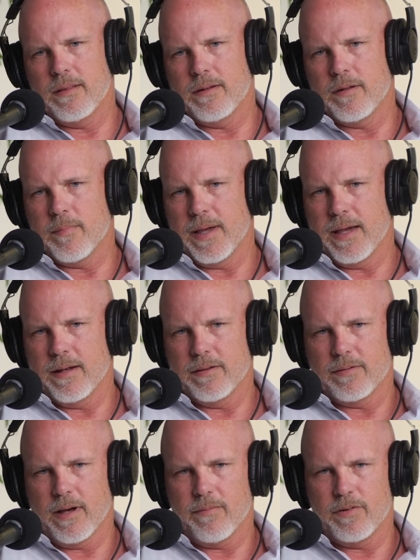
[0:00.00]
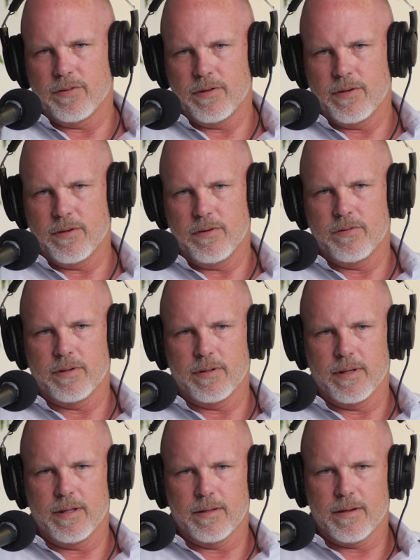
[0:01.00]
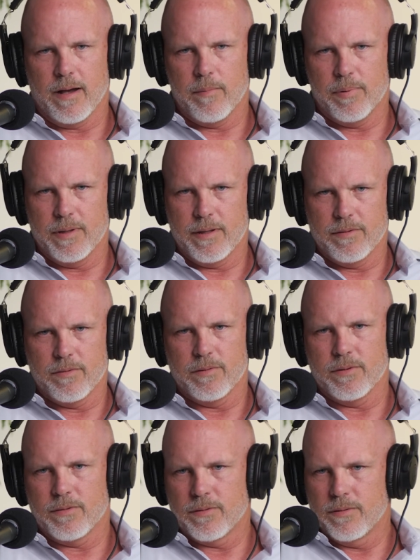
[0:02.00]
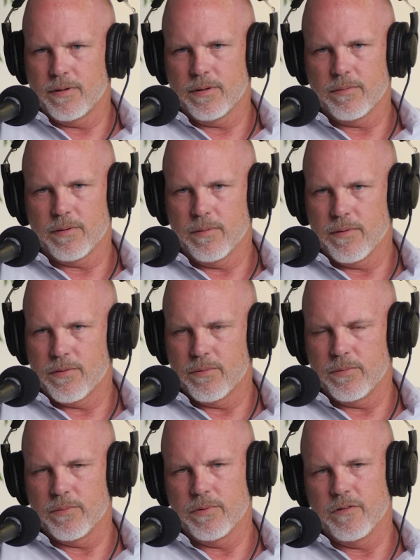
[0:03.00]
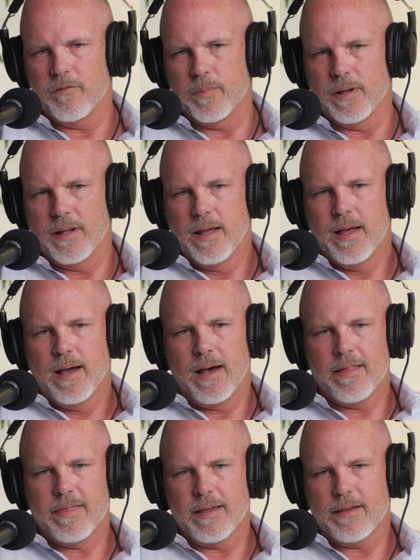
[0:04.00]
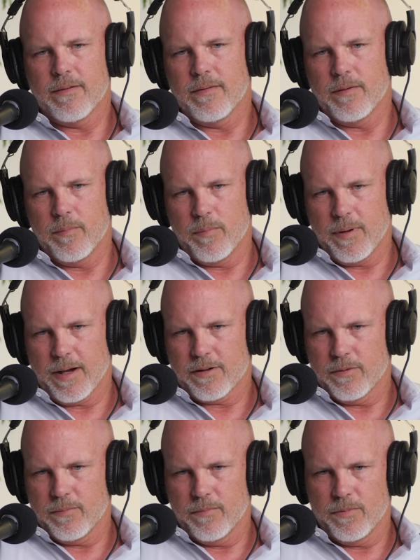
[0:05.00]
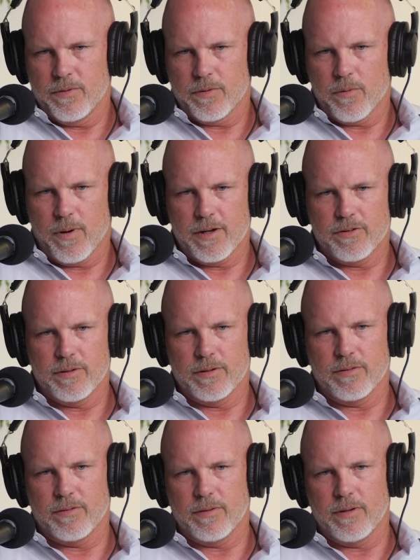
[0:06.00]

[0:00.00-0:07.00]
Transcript: demand is obviously huge, and the comp plans are just going through the roof. But I think back to the question is